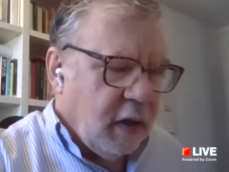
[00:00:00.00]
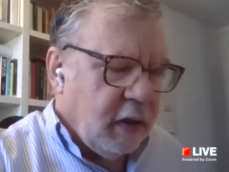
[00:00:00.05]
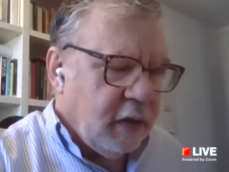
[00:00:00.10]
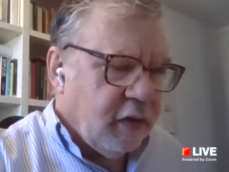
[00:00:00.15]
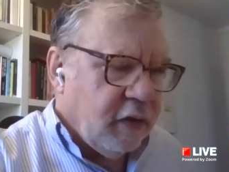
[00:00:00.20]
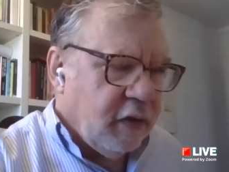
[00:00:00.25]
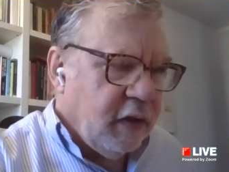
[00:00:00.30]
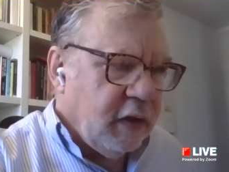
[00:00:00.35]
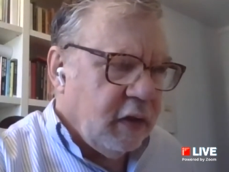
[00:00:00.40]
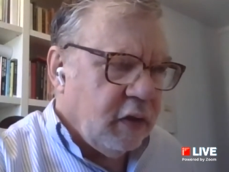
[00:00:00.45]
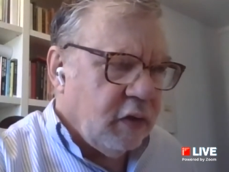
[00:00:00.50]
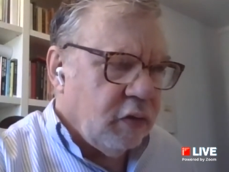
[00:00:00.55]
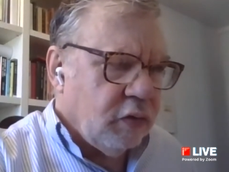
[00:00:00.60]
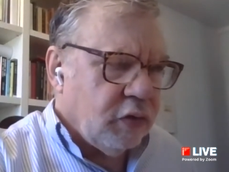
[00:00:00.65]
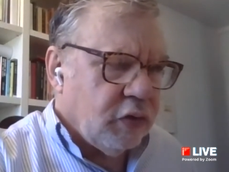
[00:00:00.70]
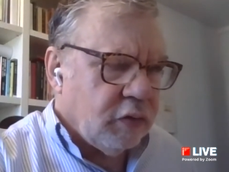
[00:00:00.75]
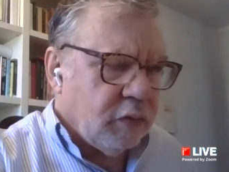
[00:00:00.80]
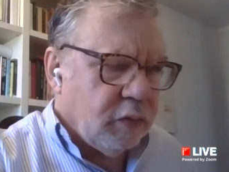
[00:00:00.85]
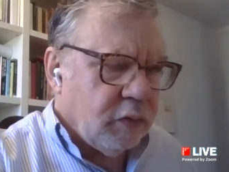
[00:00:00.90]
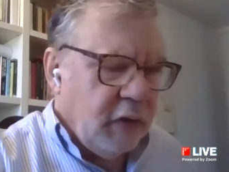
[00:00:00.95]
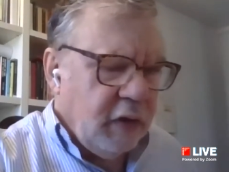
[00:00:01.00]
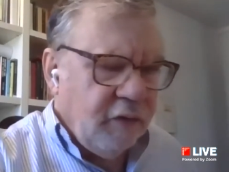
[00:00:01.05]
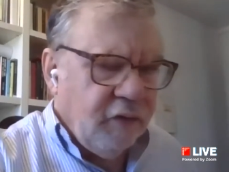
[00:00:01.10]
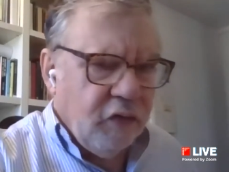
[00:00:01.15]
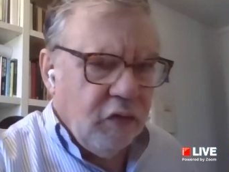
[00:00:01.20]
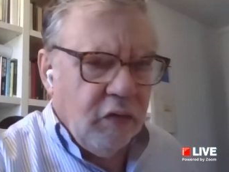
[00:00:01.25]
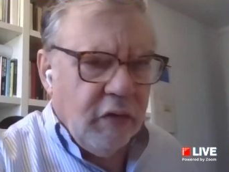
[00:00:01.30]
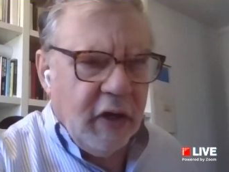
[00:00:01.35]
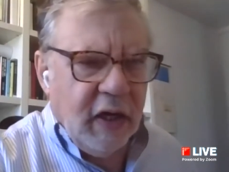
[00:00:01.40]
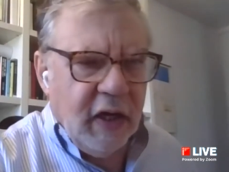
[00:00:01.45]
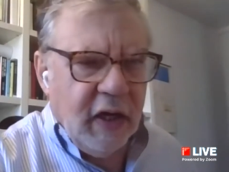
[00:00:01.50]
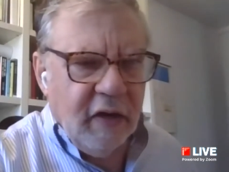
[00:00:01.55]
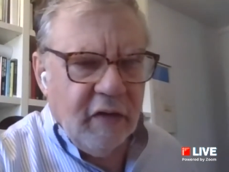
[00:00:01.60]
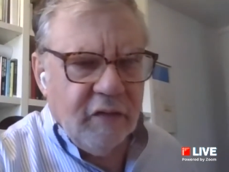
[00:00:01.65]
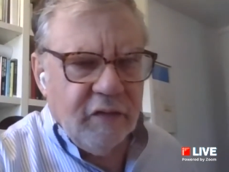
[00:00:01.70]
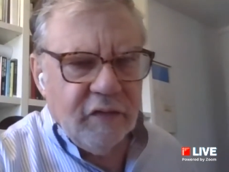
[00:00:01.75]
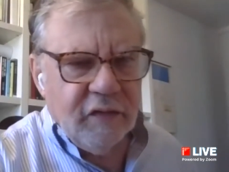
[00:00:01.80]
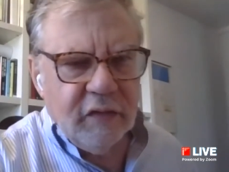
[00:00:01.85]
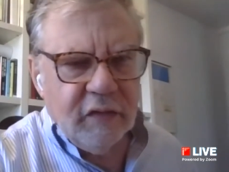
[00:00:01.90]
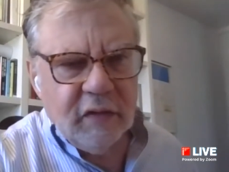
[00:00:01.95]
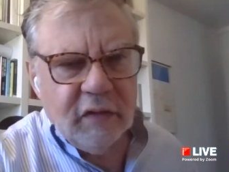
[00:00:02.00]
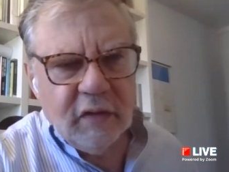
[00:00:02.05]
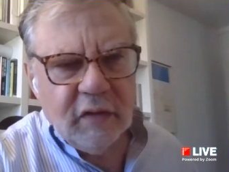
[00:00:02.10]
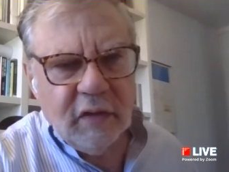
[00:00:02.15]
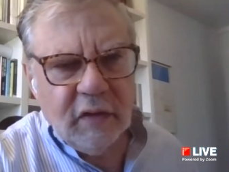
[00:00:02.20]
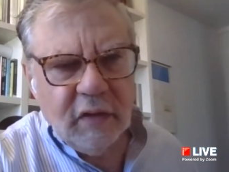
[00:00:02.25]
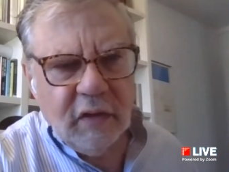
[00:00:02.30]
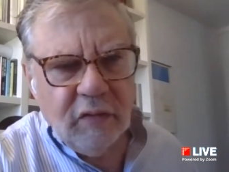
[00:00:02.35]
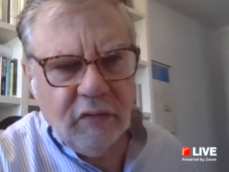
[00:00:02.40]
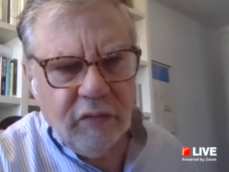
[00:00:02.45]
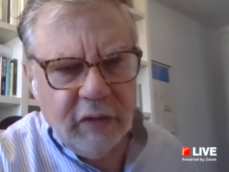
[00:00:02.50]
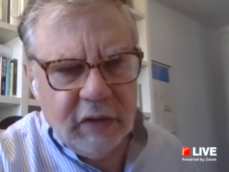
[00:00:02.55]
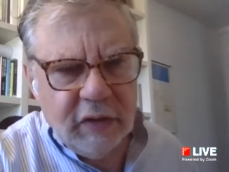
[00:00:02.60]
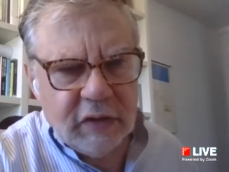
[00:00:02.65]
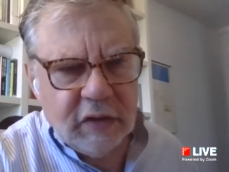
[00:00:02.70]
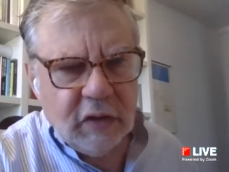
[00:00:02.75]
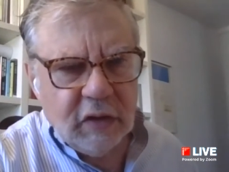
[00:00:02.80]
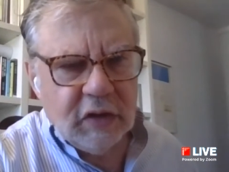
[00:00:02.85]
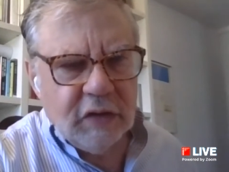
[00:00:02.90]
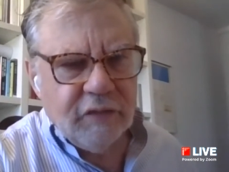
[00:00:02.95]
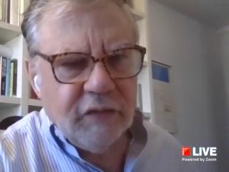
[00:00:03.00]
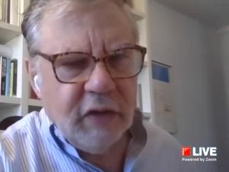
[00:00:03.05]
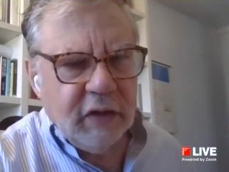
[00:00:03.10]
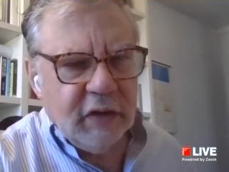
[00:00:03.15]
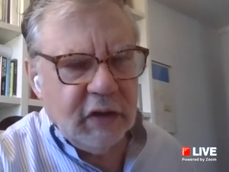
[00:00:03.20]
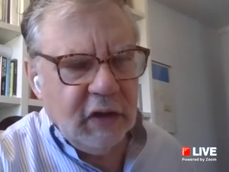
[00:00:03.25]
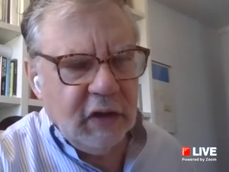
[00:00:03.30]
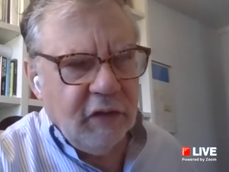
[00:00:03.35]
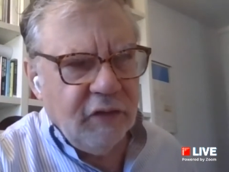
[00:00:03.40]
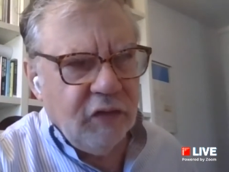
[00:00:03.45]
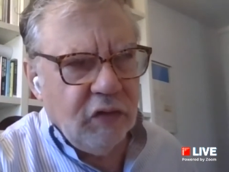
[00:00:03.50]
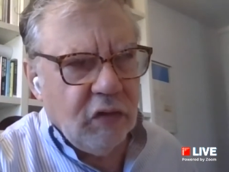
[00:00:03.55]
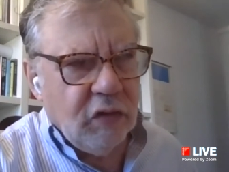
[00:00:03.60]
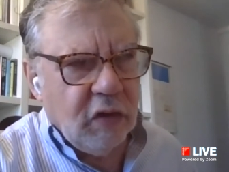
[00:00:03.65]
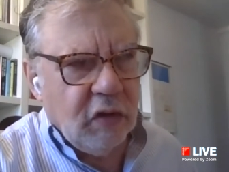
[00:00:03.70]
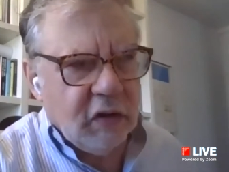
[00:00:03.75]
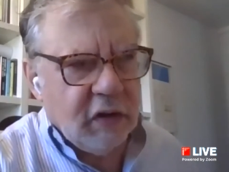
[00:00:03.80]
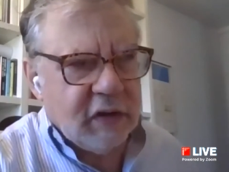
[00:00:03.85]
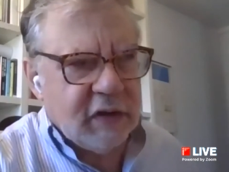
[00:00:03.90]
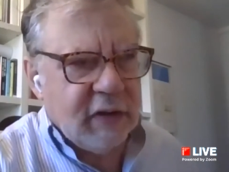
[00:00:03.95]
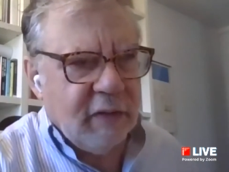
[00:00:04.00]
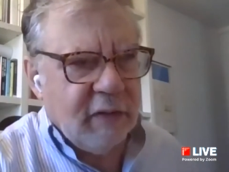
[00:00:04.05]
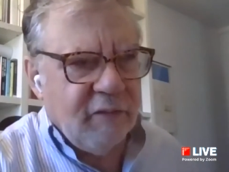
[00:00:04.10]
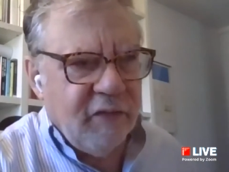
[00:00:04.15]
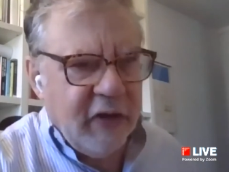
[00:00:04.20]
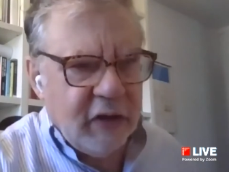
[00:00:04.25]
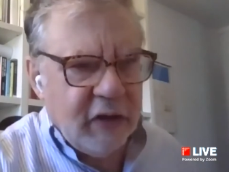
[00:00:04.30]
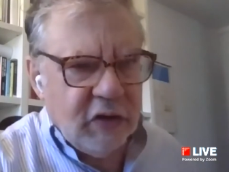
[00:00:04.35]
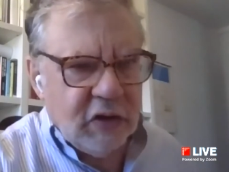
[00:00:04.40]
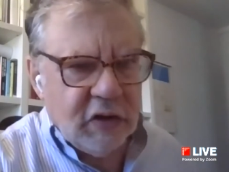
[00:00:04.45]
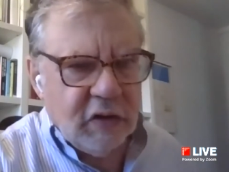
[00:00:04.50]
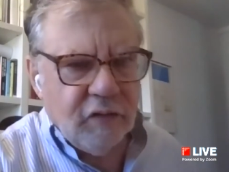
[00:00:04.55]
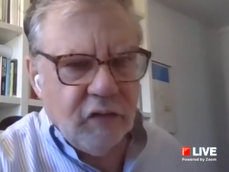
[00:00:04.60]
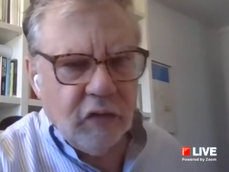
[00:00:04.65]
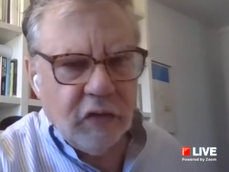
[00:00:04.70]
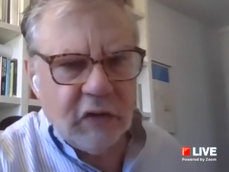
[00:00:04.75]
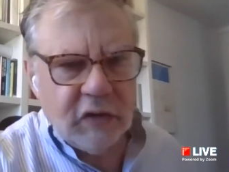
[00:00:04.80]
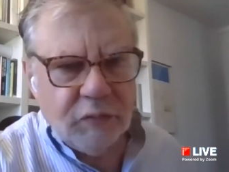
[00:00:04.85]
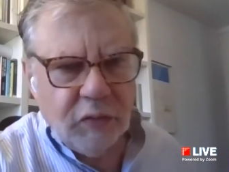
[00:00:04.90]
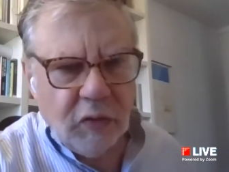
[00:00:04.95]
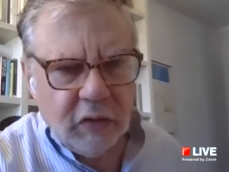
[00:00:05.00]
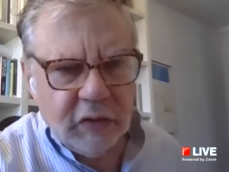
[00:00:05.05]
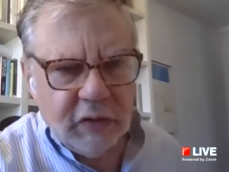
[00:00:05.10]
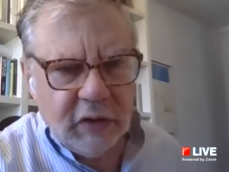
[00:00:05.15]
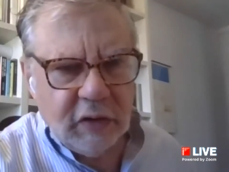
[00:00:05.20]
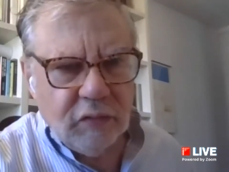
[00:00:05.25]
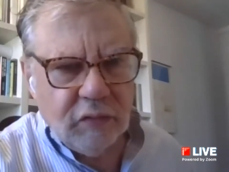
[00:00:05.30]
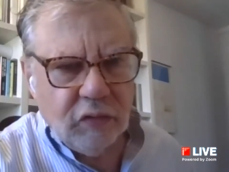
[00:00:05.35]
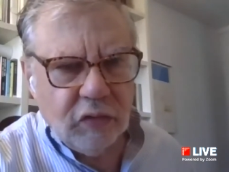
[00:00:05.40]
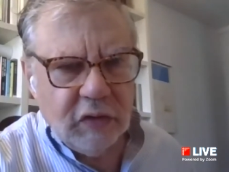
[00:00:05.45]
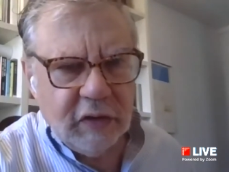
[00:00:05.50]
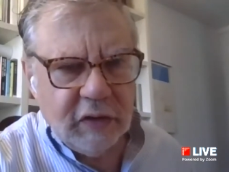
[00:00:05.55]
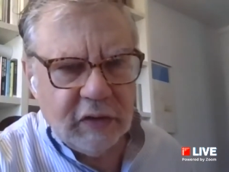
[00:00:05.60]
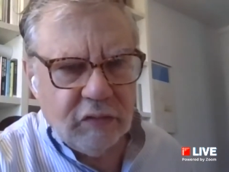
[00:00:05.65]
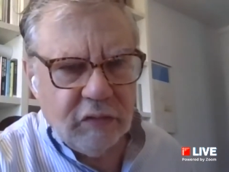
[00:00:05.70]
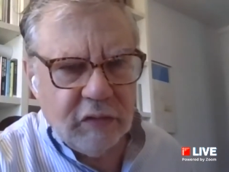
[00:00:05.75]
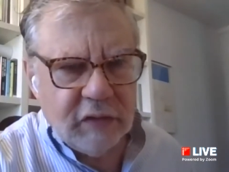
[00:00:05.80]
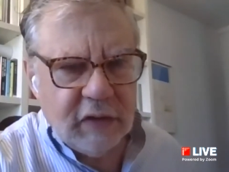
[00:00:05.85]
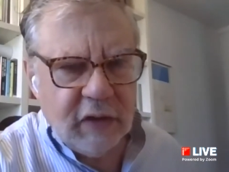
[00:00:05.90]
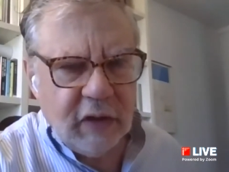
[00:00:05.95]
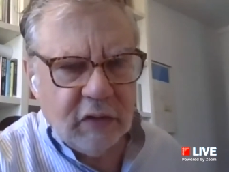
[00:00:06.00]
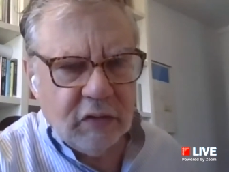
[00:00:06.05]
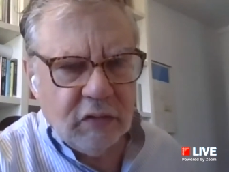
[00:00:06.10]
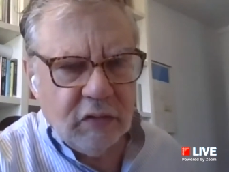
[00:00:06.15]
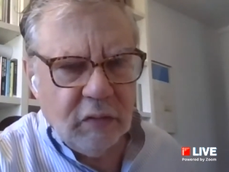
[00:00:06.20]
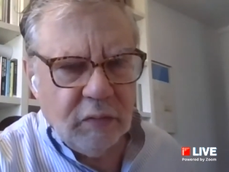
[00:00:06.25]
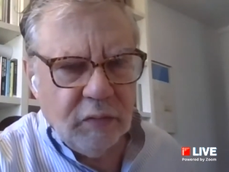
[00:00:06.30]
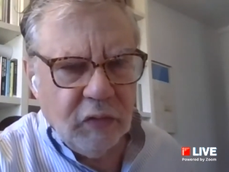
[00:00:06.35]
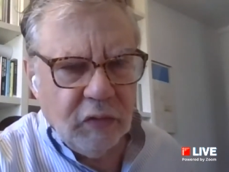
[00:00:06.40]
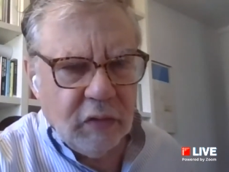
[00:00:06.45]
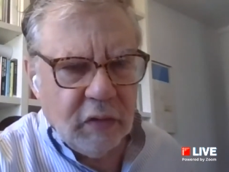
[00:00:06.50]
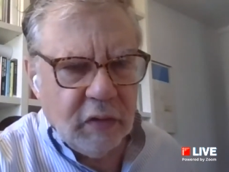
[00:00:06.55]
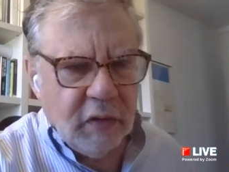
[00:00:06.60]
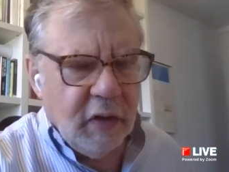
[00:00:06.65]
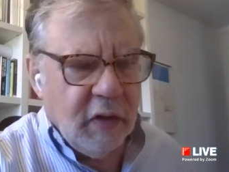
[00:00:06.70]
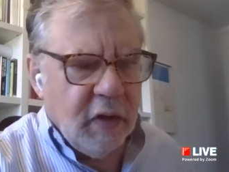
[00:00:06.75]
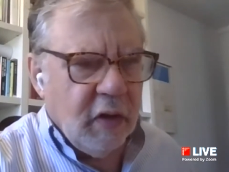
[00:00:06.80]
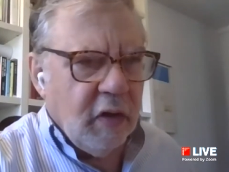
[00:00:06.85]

I think you should, if you have a research fund, if you got a subvention for this project, which is result to a book,